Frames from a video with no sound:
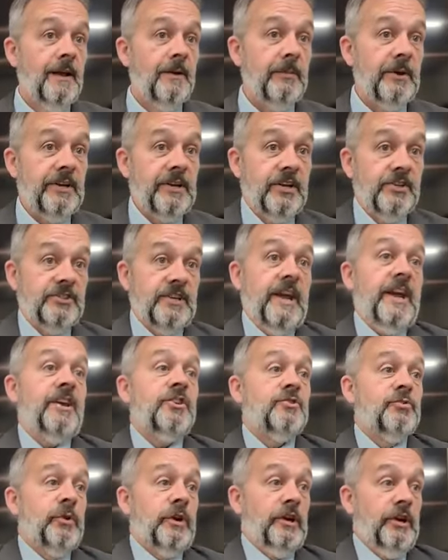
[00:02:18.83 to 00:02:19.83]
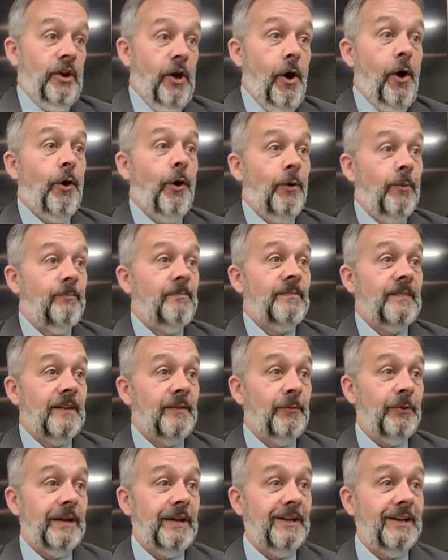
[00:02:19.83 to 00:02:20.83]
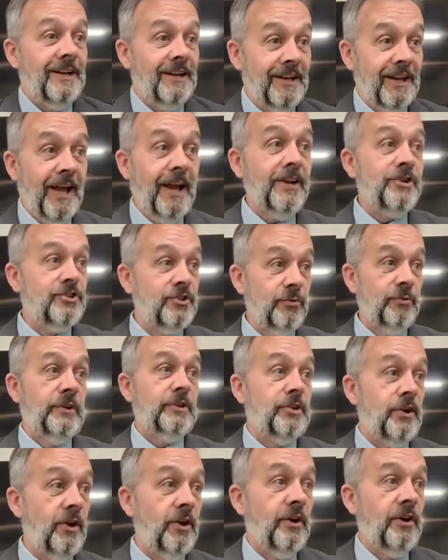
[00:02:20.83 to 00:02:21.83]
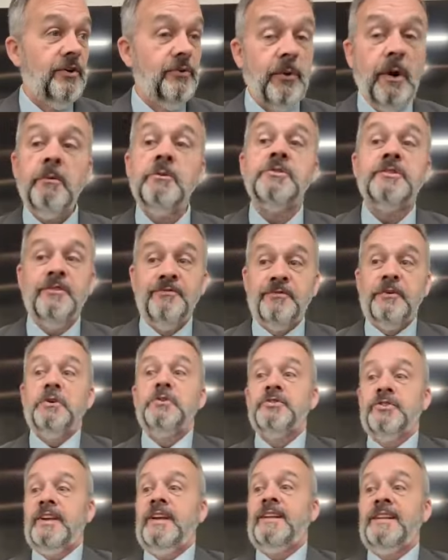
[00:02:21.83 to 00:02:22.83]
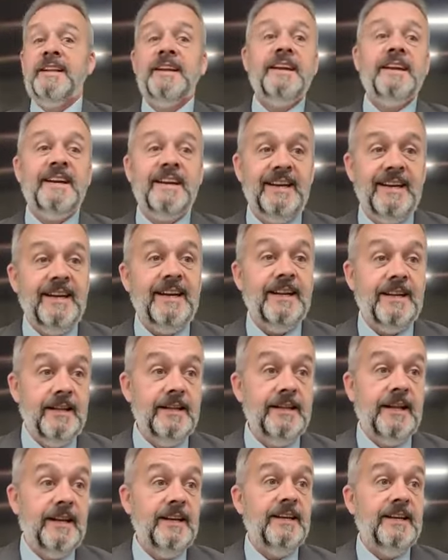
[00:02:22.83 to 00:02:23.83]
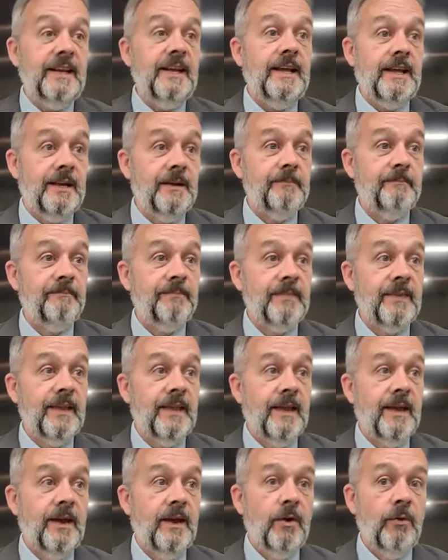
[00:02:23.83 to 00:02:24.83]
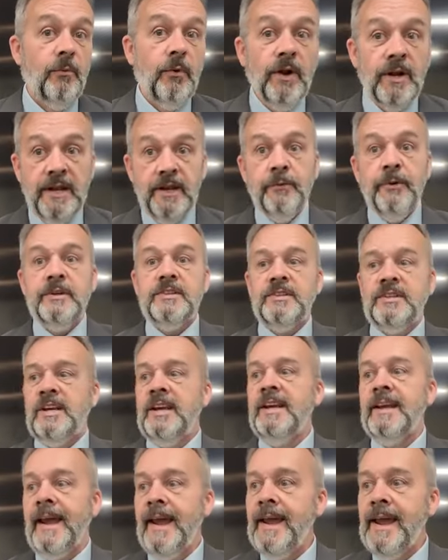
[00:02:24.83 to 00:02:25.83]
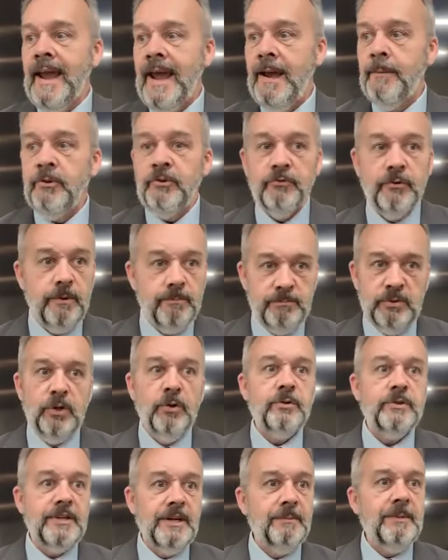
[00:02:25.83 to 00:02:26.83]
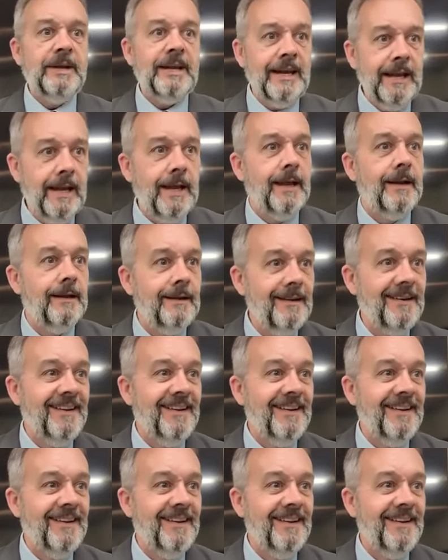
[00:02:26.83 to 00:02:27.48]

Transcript: Because as we know, when Elijah returned, what was the first thing that he did? That he did? Well, he went to King Ahab and rebuked him again.